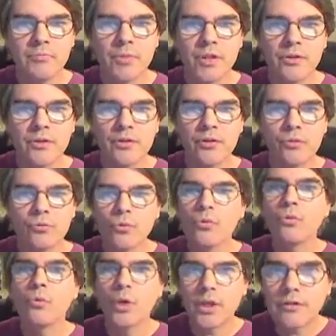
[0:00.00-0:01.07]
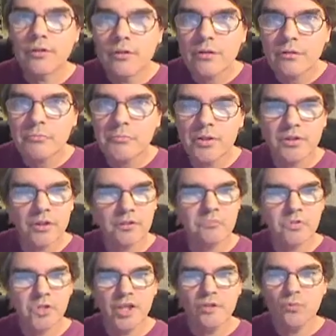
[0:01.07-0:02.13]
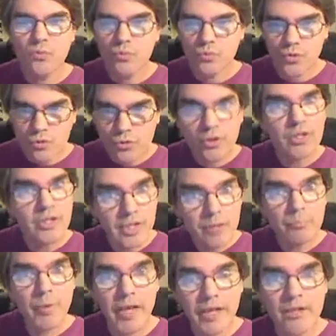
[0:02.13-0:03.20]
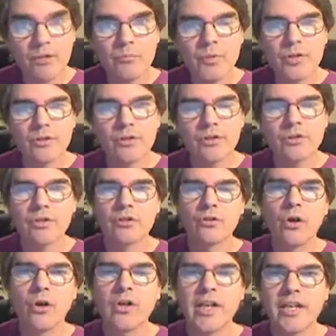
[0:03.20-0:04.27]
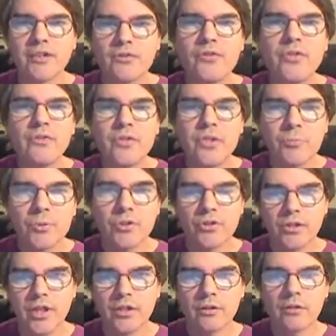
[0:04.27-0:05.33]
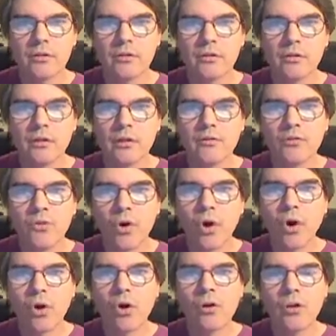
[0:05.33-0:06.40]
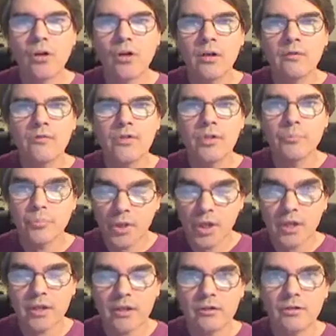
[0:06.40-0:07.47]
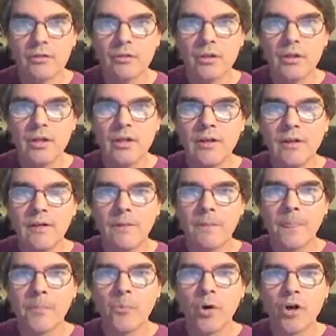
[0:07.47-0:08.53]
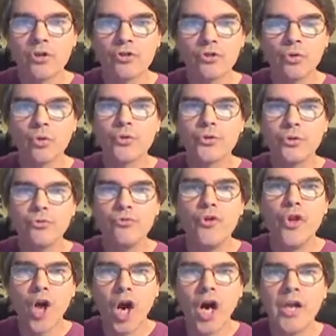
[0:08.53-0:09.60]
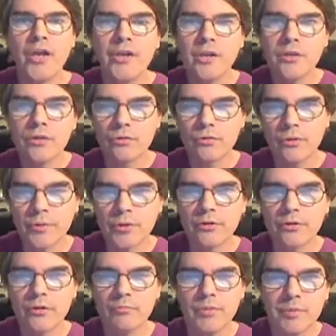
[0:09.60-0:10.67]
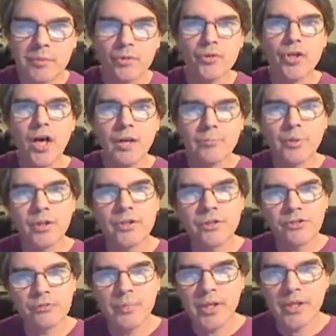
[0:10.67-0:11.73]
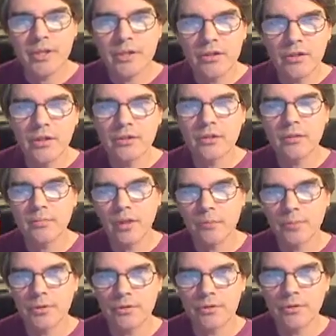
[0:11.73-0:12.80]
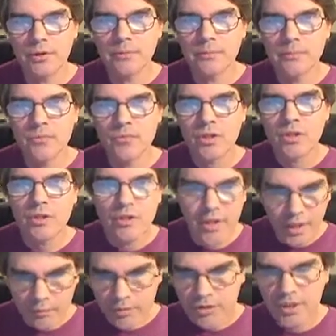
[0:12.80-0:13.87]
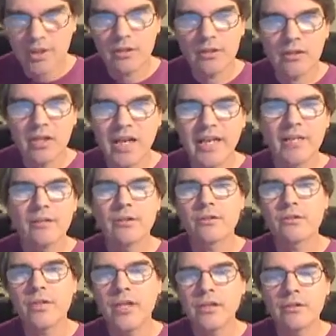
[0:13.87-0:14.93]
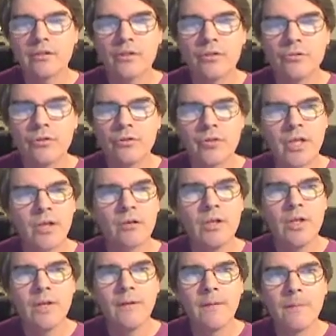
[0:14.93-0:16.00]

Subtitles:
but the rule was, they said, okay, you can get back in business as long as 50% of all of the products are sold to non-distributors, people not participating in the income opportunity. That was kind of the line in the sand that they drew. Now,